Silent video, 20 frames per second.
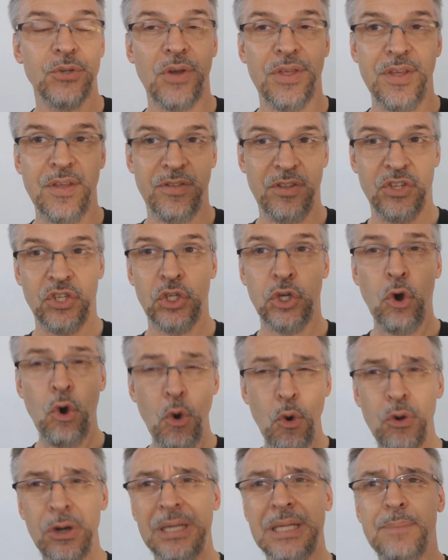So I think this
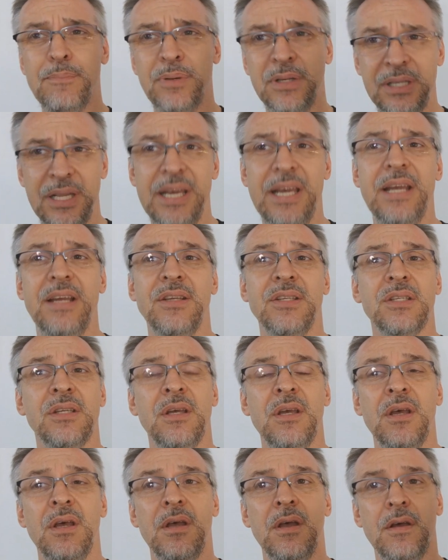totally plays
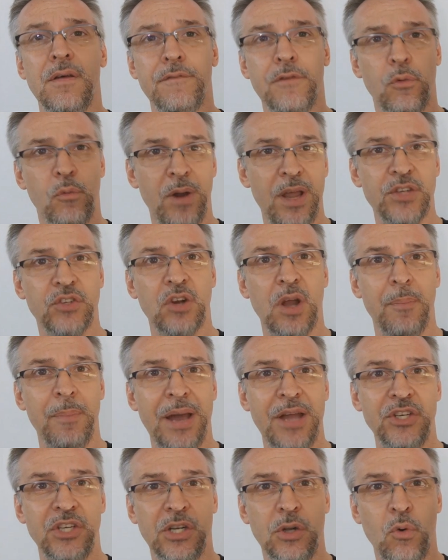for restaurant
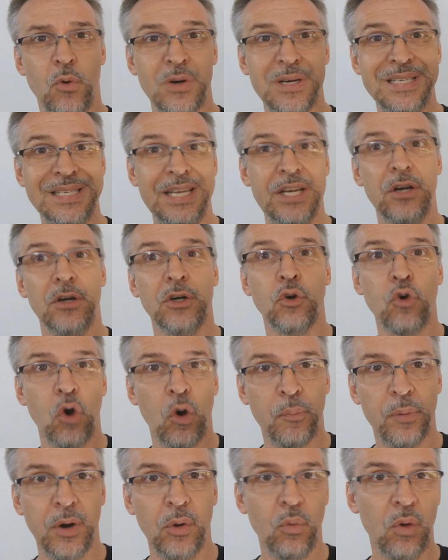magic or dinner
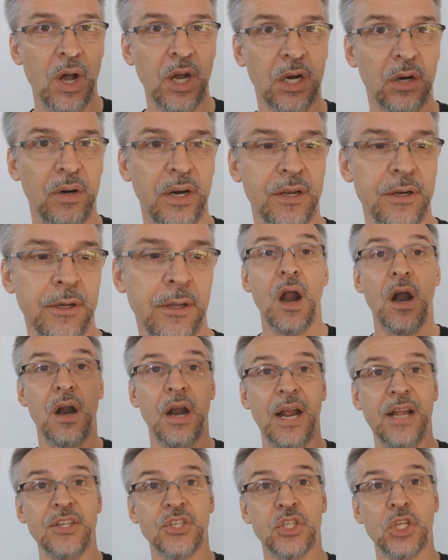corporate walk around. All
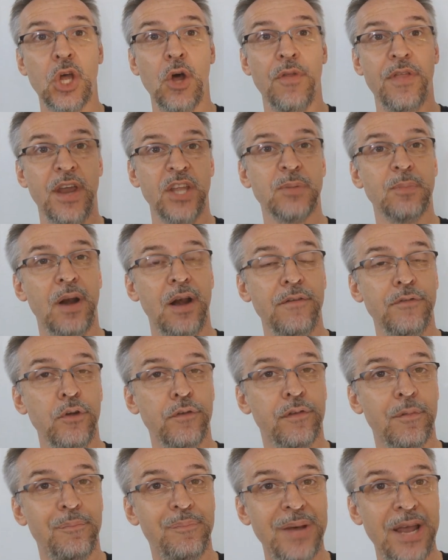right, so that is my
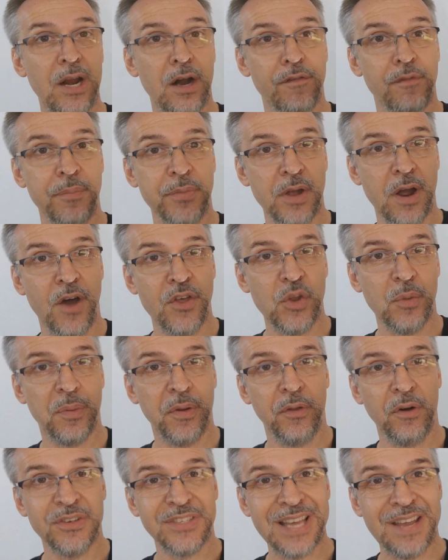review for Bare from the Other
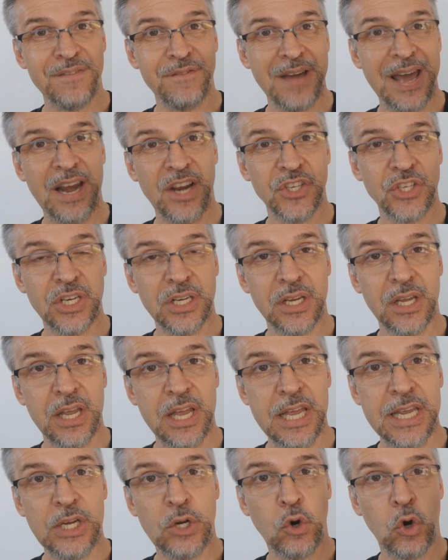Brothers and
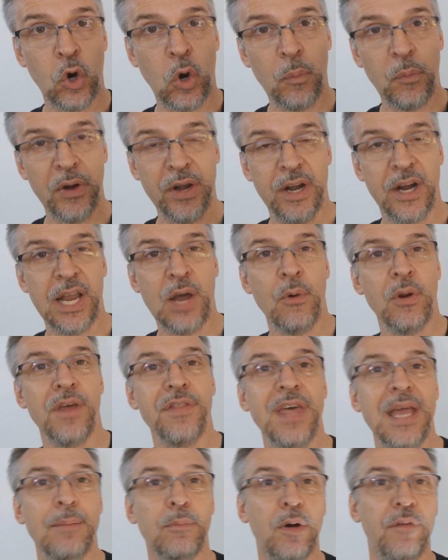Vanishing Incorporated. I want
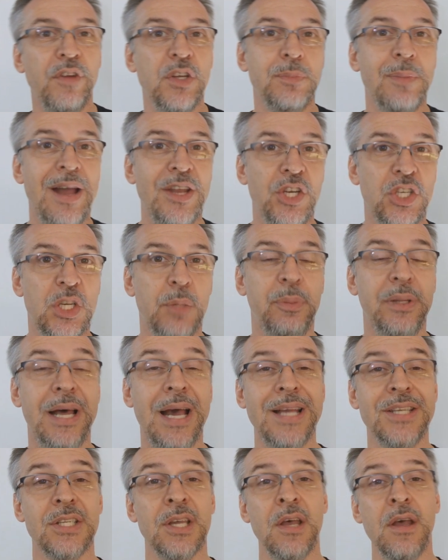to thank Murphy's Magic
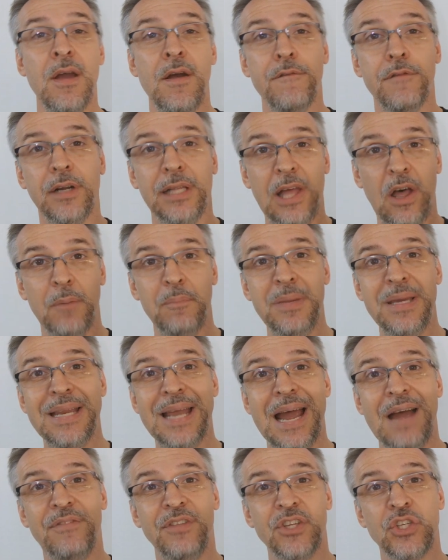Supplies for allowing me
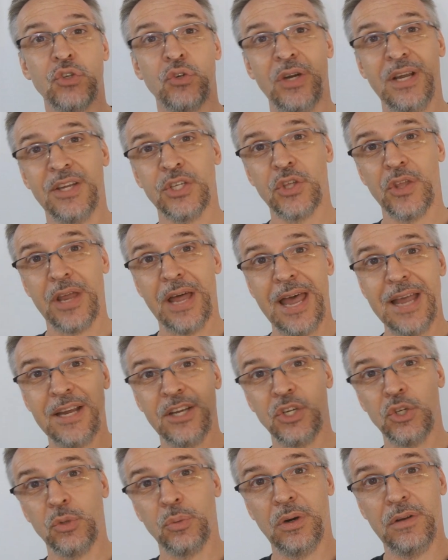to have this trick so that I
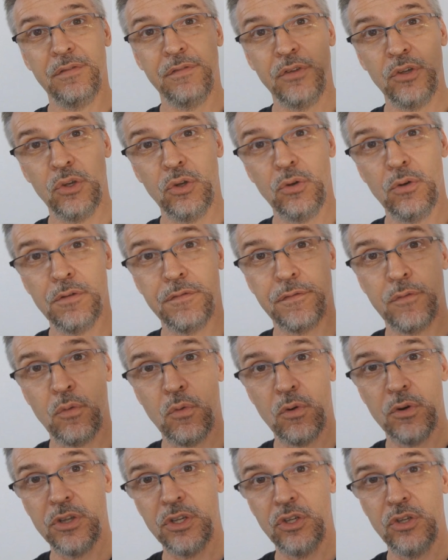could do the review
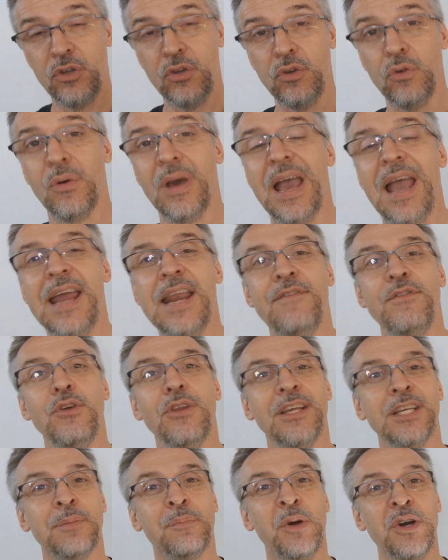for you. And if you'd
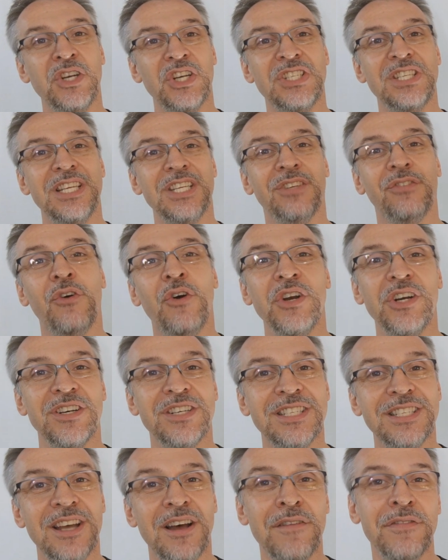like to purchase this for
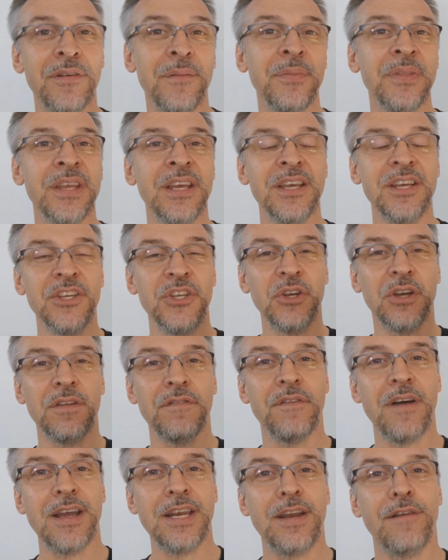yourself, you can
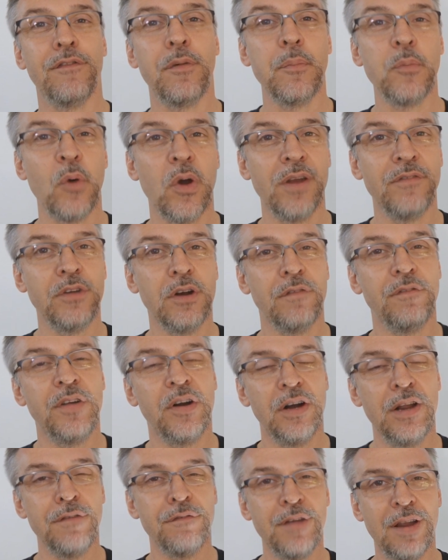find it from one of your
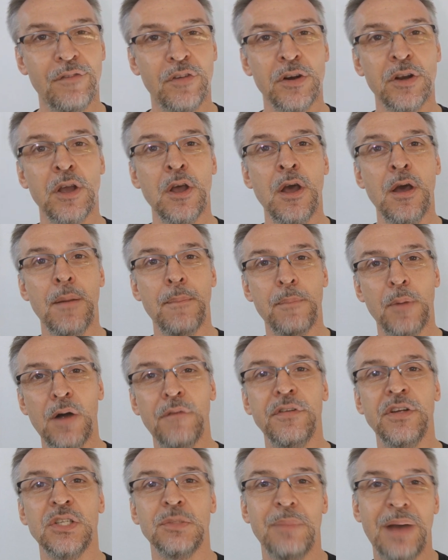very favorite
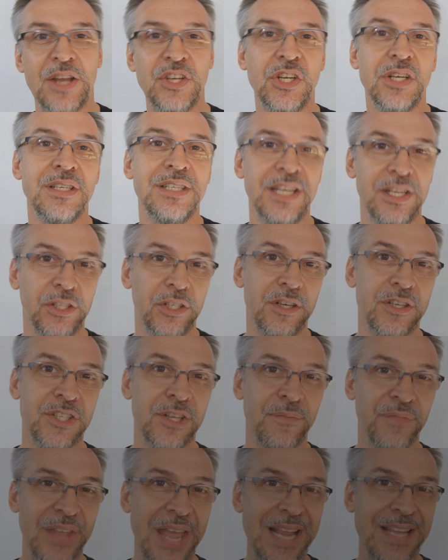Murphy's Magic dealers.
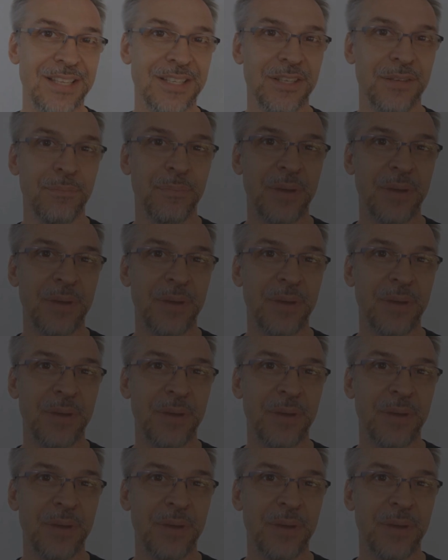Thanks.